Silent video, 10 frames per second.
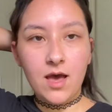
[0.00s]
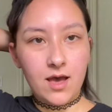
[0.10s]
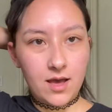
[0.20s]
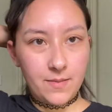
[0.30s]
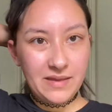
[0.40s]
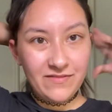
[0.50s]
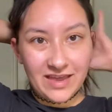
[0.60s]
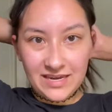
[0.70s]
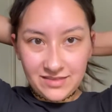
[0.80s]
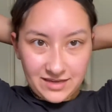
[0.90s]
If
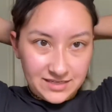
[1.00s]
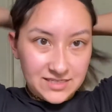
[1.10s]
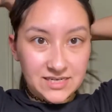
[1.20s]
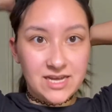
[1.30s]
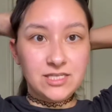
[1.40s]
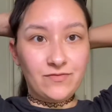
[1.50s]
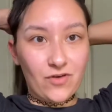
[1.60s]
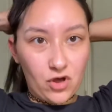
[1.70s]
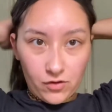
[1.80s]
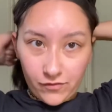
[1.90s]
anything does
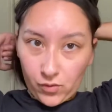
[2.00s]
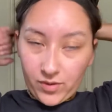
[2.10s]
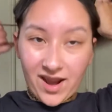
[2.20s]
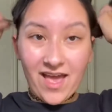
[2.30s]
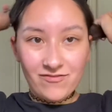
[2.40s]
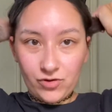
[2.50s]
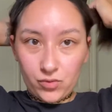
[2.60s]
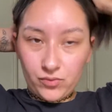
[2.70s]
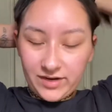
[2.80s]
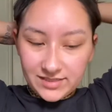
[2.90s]
fall for whatever
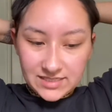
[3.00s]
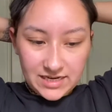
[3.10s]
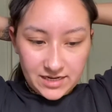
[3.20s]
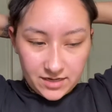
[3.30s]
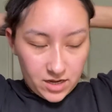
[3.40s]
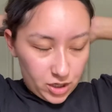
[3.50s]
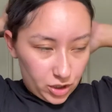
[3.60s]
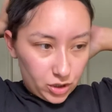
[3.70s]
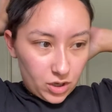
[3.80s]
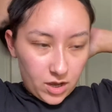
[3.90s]
reason,
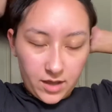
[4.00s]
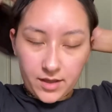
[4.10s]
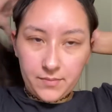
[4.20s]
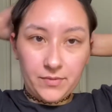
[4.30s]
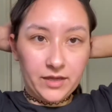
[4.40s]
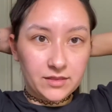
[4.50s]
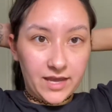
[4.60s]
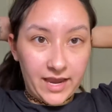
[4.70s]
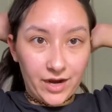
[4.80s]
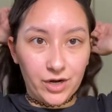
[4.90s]
like the
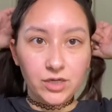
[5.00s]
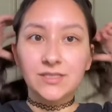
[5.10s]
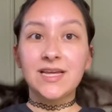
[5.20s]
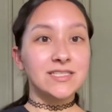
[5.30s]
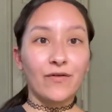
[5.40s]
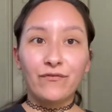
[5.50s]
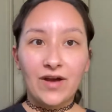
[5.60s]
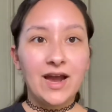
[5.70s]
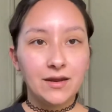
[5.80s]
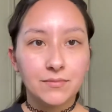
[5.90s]
hairs, it's
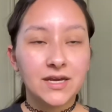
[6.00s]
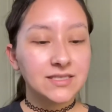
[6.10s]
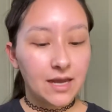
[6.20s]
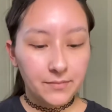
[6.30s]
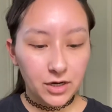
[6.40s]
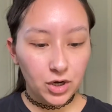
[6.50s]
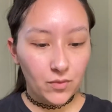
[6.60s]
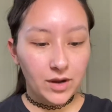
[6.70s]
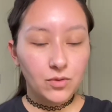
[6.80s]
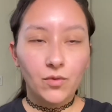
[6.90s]
fine, because I'm going to
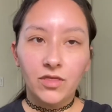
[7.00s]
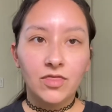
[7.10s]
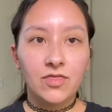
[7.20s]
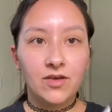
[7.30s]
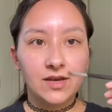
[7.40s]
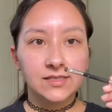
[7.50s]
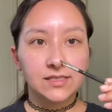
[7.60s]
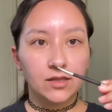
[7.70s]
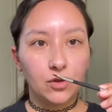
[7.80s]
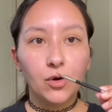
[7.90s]
go in with
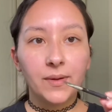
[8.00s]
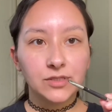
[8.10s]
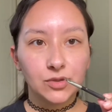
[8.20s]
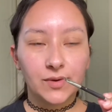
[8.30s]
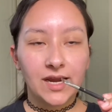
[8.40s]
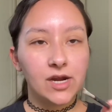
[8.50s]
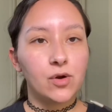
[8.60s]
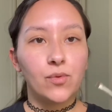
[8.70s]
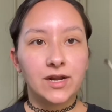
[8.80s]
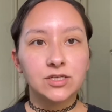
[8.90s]
this little pencil right
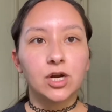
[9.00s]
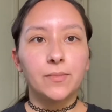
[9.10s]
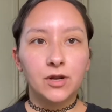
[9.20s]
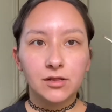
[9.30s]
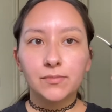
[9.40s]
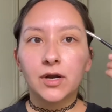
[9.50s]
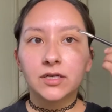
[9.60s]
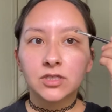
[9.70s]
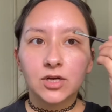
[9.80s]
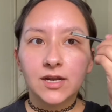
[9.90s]
here when I start putting the
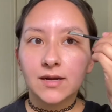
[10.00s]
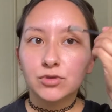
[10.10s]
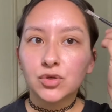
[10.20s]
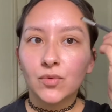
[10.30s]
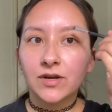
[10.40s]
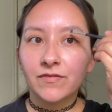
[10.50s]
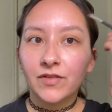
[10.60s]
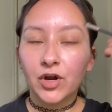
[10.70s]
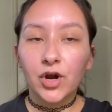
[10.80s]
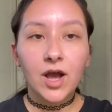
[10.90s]
product on, and I'm just going to
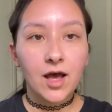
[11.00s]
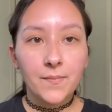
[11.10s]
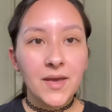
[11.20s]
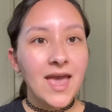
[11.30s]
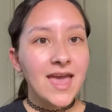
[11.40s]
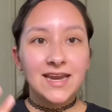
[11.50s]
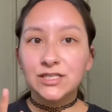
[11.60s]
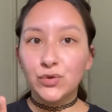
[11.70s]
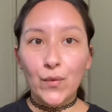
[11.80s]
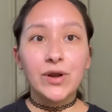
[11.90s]
flicker up, and
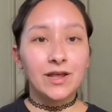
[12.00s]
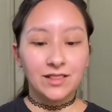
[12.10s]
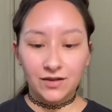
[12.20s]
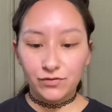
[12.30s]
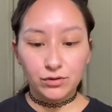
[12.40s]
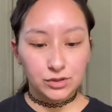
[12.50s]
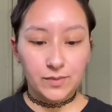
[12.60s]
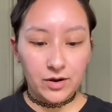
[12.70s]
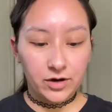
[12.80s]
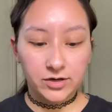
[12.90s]
it's going to lift those
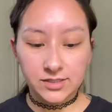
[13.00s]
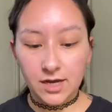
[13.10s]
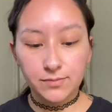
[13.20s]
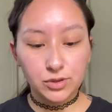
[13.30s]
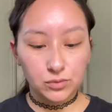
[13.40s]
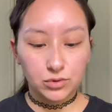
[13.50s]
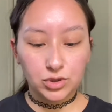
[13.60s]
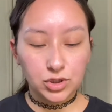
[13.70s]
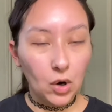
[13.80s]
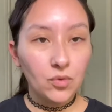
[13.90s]
brow hairs up. So
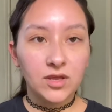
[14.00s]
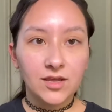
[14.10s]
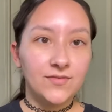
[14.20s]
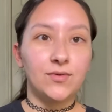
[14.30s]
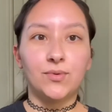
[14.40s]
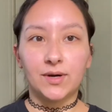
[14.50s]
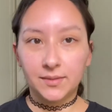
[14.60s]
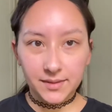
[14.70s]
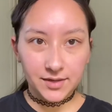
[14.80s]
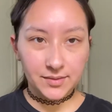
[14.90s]
don't even worry
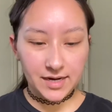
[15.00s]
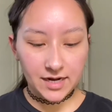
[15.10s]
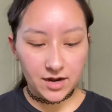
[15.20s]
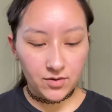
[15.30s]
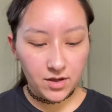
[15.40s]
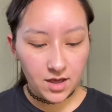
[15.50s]
about it right now.